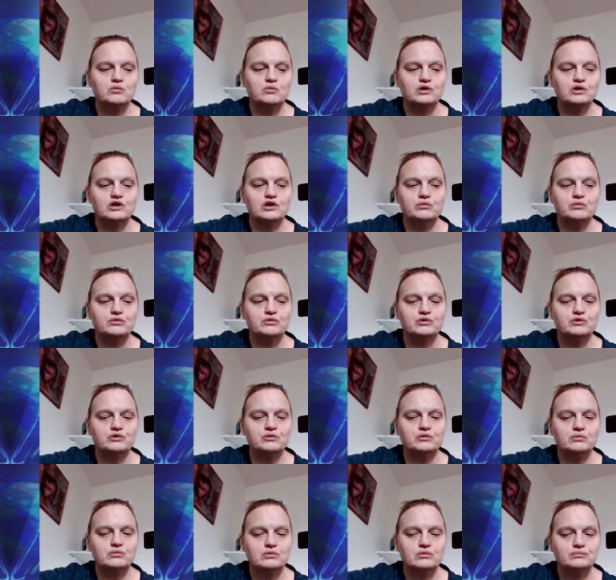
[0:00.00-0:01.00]
going through.
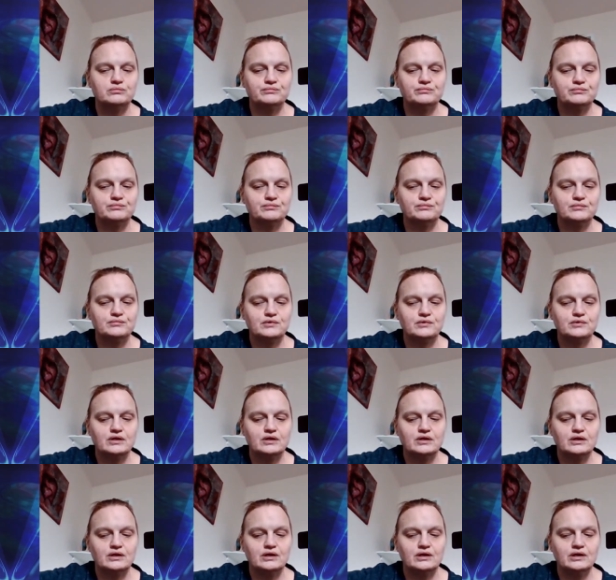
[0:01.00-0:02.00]

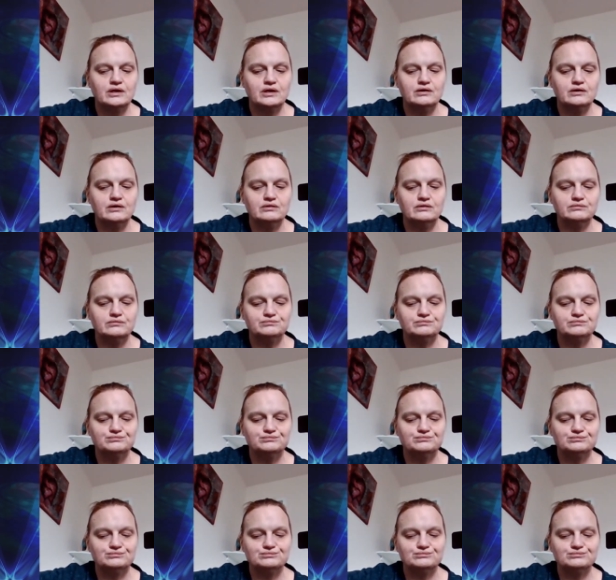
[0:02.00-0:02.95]
And